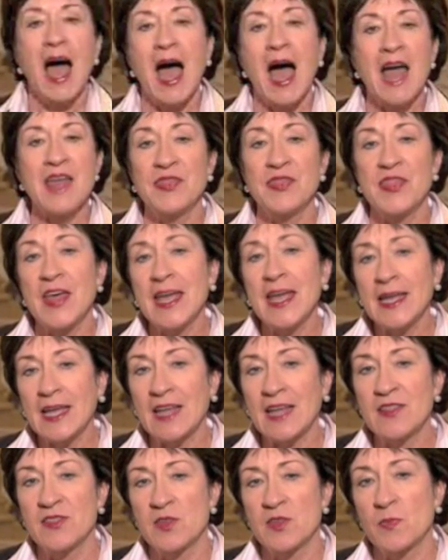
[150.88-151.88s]
I
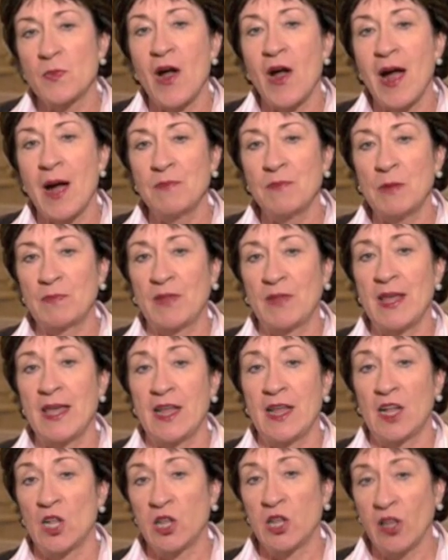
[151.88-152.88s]
think it's
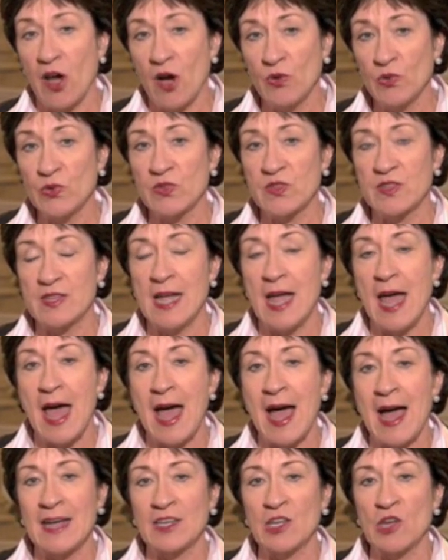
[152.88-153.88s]
probably close to
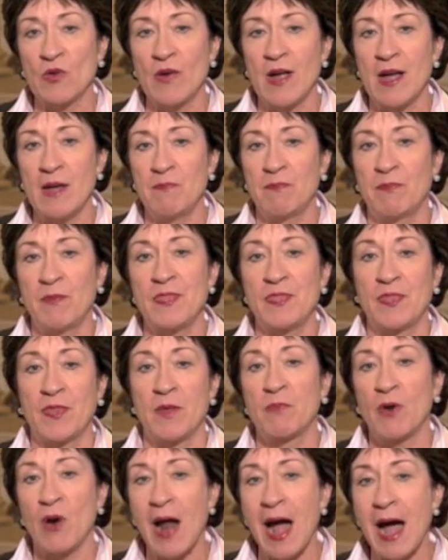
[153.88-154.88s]
accurate, but
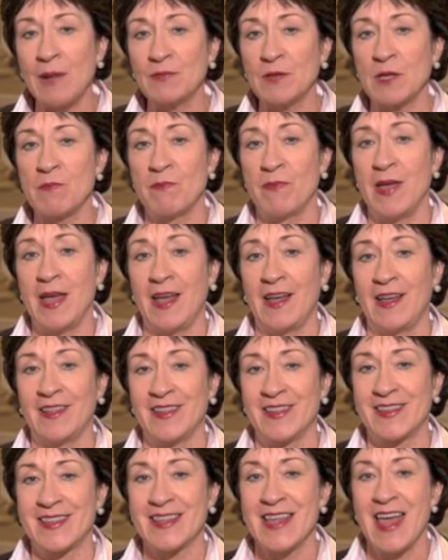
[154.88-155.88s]
the problem
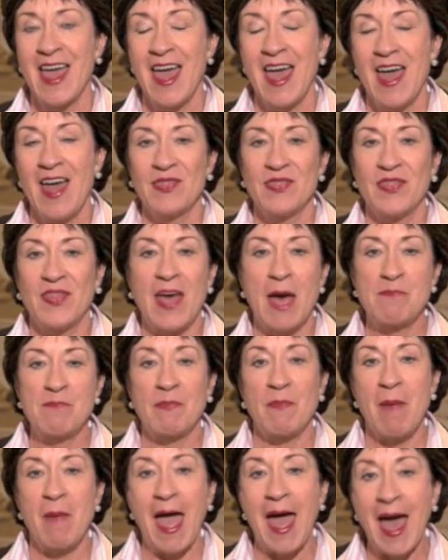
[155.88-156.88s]
is that
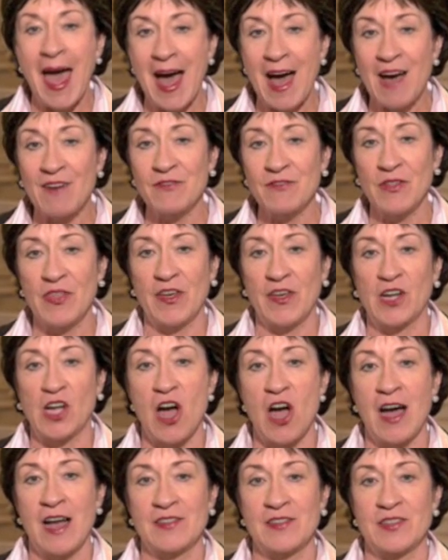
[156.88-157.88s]
half of the
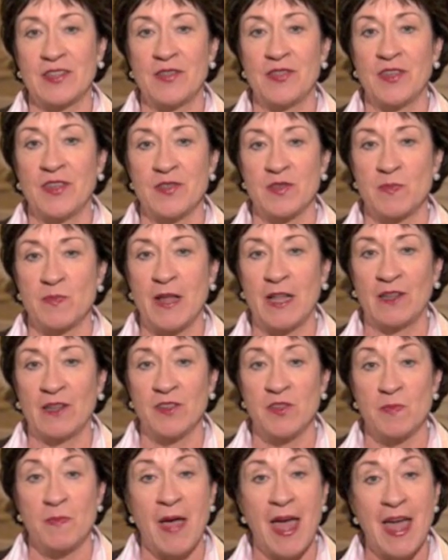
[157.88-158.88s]
cost of this
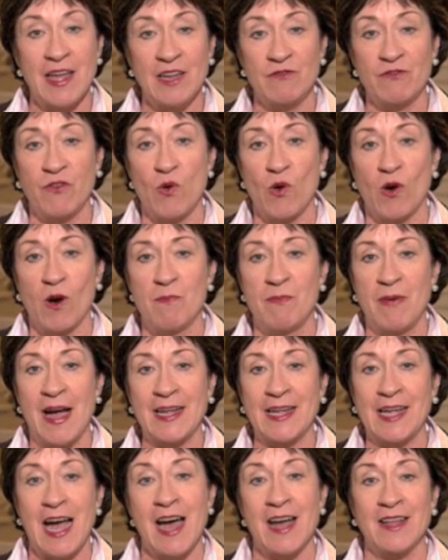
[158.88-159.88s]
bill is paid for
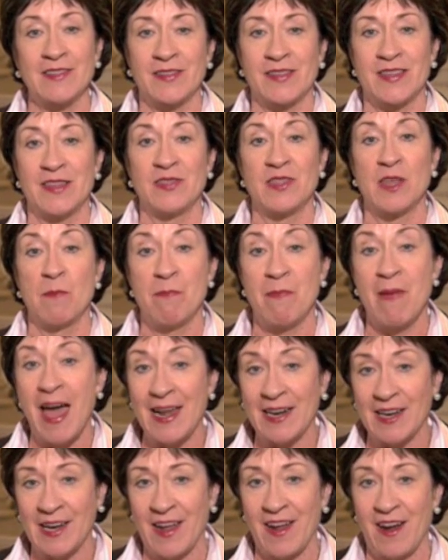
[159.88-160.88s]
by cuts in the
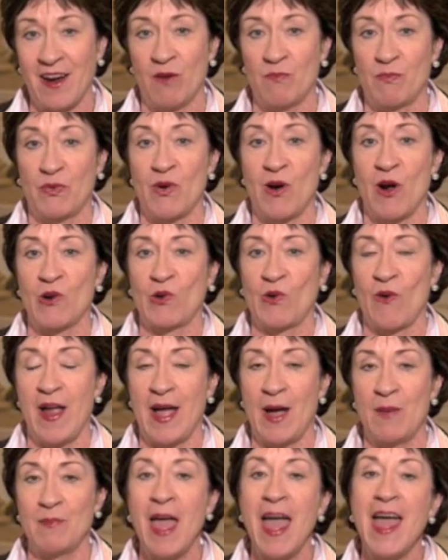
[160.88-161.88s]
Medicare
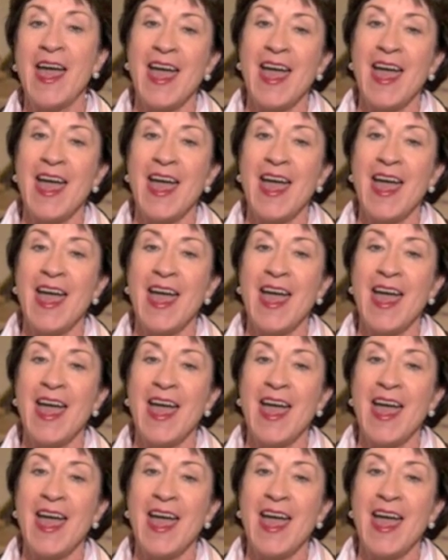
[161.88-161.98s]
program.